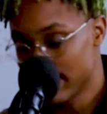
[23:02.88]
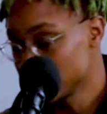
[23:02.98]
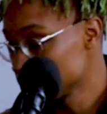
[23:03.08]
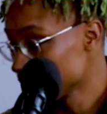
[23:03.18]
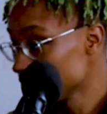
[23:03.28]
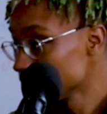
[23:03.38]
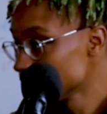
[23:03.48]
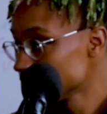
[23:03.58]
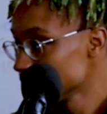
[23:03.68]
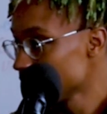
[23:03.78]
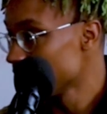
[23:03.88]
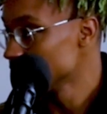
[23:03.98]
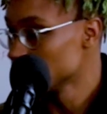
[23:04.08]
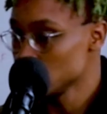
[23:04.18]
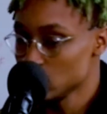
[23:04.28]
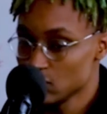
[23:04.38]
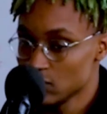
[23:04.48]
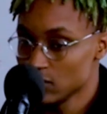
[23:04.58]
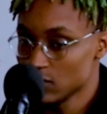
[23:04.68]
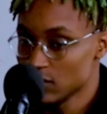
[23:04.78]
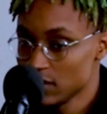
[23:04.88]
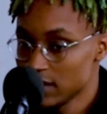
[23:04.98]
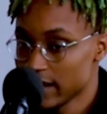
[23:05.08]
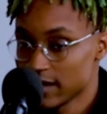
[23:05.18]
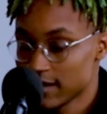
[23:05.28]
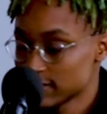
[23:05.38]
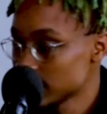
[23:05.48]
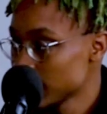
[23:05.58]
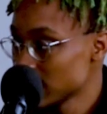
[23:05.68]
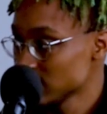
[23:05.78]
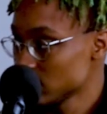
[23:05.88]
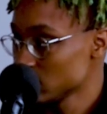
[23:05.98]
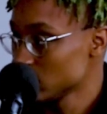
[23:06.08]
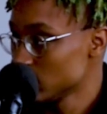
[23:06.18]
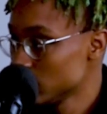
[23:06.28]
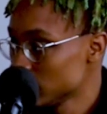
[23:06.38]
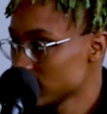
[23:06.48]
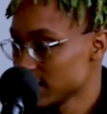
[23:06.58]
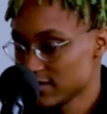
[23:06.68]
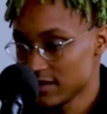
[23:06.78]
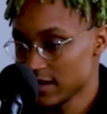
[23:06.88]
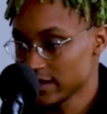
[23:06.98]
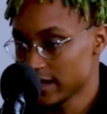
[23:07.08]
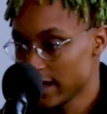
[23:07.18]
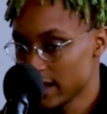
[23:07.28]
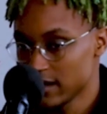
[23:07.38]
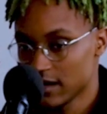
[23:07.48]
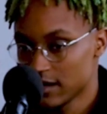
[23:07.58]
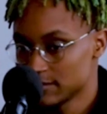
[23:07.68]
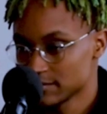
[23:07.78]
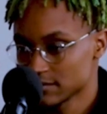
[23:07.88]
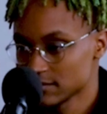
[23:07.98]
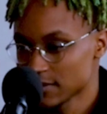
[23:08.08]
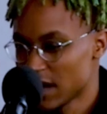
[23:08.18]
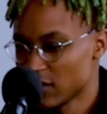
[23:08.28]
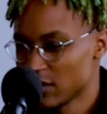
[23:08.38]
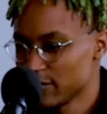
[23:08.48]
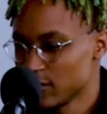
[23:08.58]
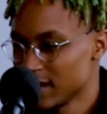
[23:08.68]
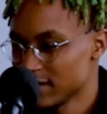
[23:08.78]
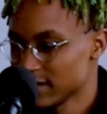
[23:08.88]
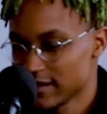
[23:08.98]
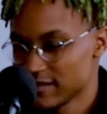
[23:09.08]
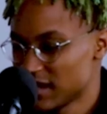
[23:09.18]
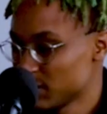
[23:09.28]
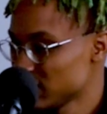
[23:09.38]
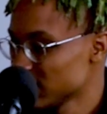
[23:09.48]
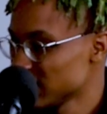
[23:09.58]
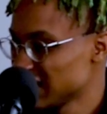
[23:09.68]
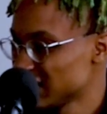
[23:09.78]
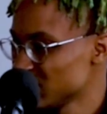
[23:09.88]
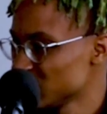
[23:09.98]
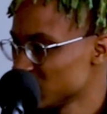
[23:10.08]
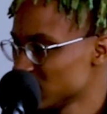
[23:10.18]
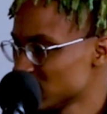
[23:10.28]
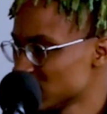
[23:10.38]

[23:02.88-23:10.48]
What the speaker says: graphic design. I know you like customizing shoes, kick shit like that. I don't know if you get into like denim and shit like that. Do you?